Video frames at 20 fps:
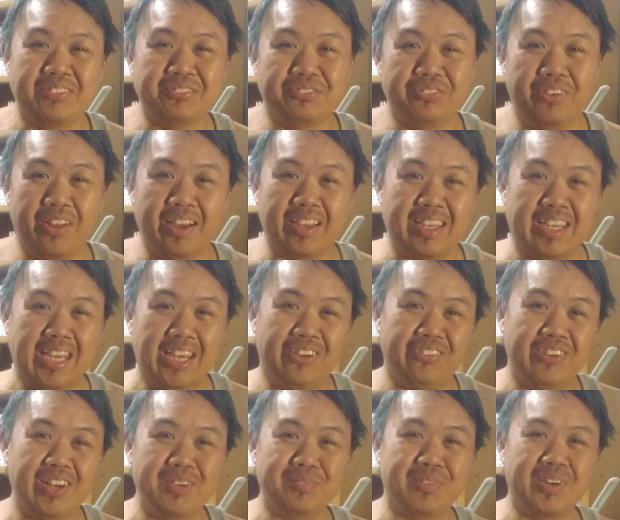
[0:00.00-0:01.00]
vlog
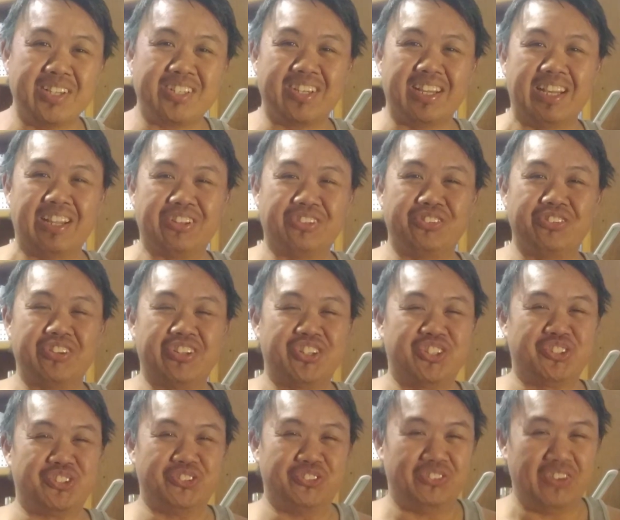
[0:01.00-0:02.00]
here in my channel. So
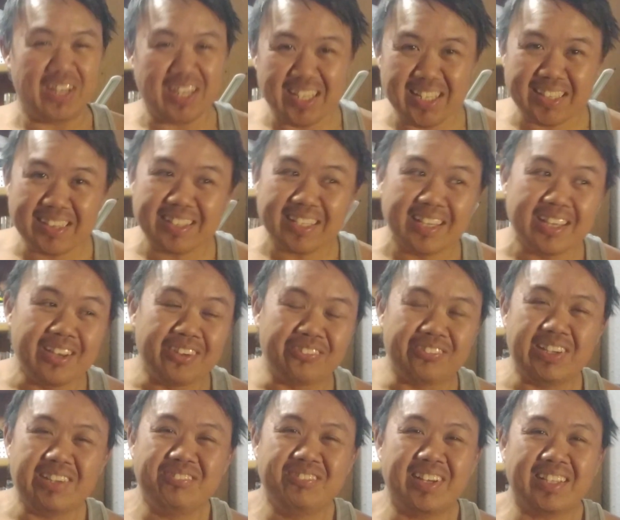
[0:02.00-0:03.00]

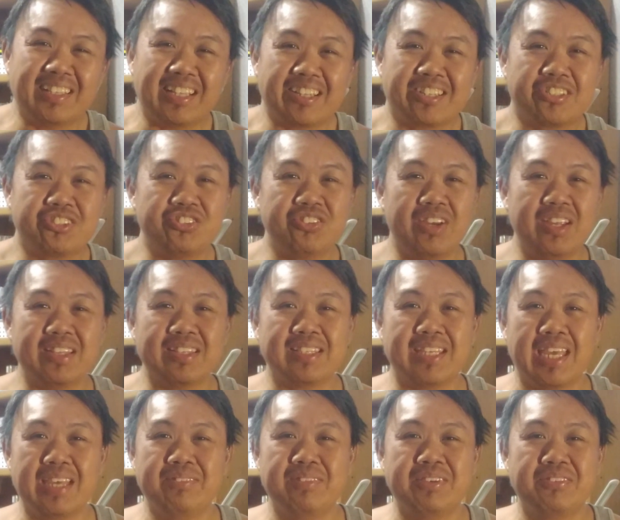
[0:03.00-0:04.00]
we've got a
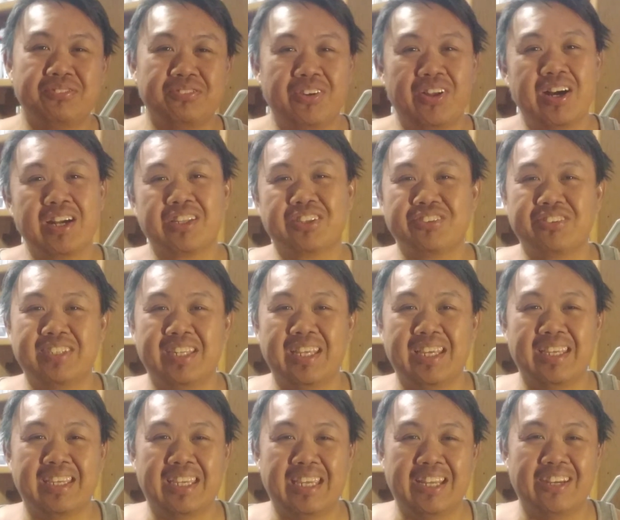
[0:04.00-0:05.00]
straight gaming vlog
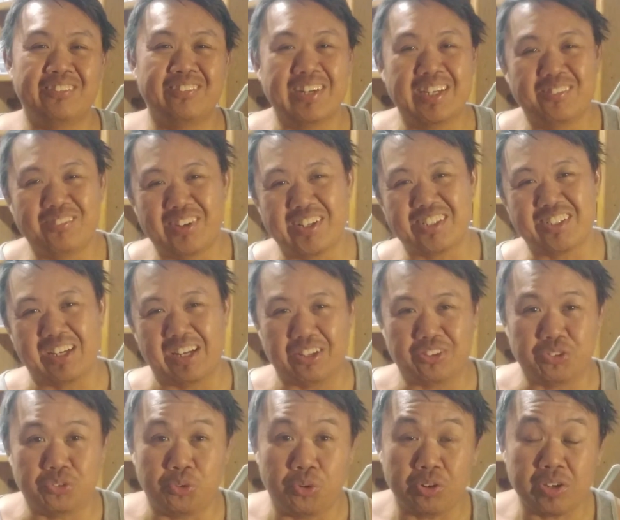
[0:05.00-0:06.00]
today here in my channel.
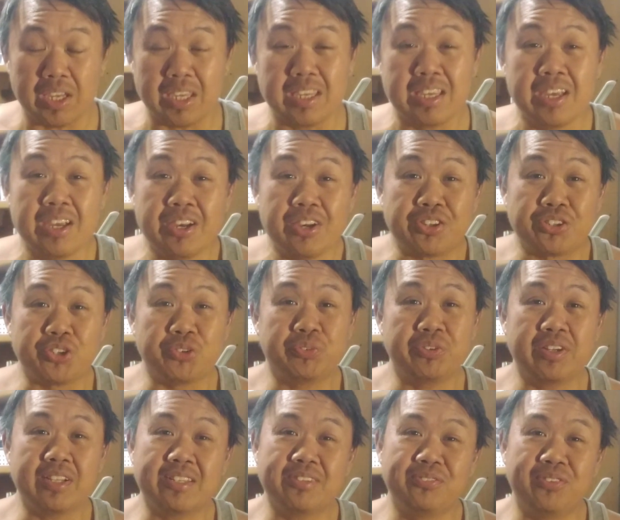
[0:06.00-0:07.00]
So okay, so
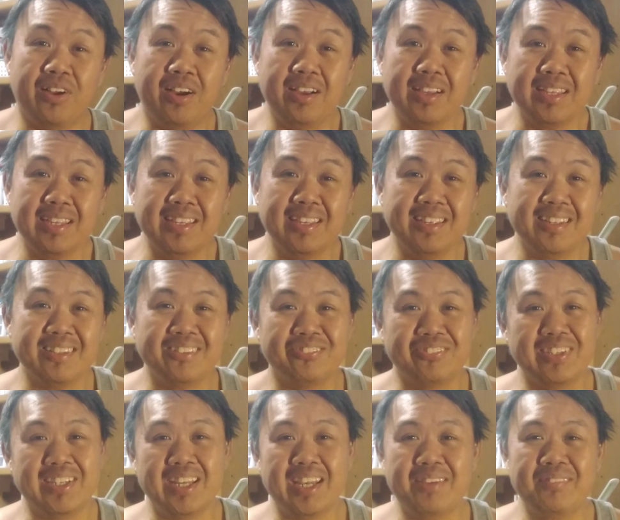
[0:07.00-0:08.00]
for this vlog is
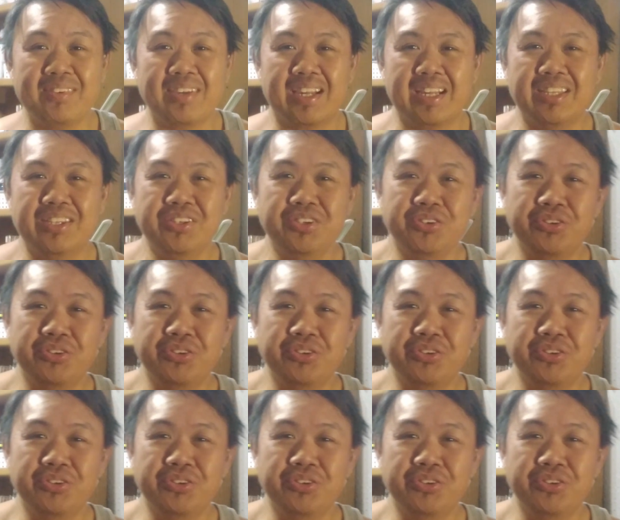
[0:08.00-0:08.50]
I'm gonna make a